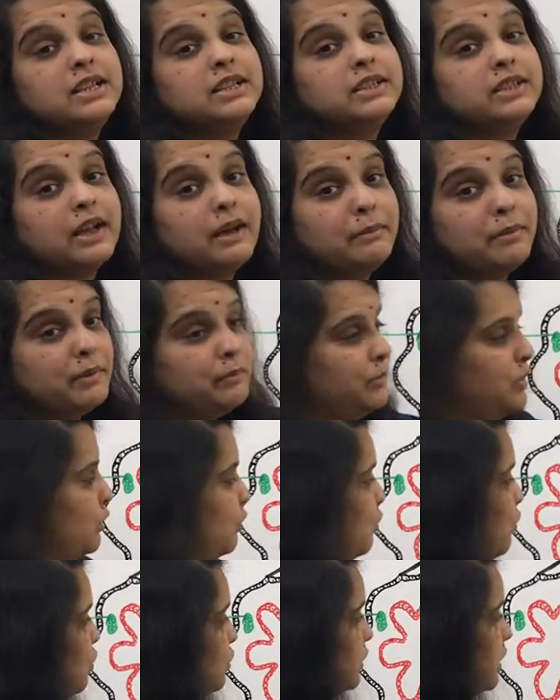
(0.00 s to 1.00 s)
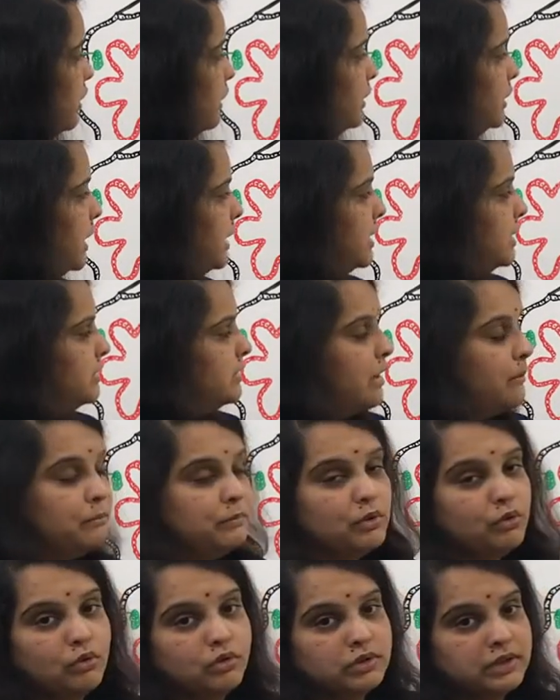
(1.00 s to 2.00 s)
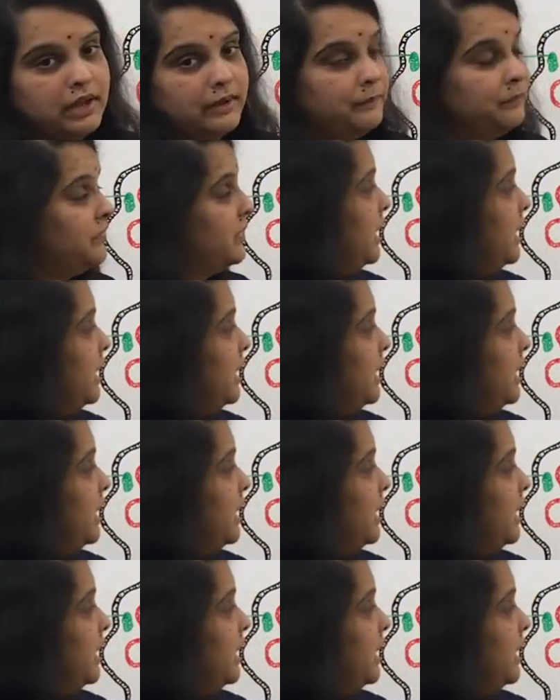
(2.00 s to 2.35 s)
submucosa, that is submucosa.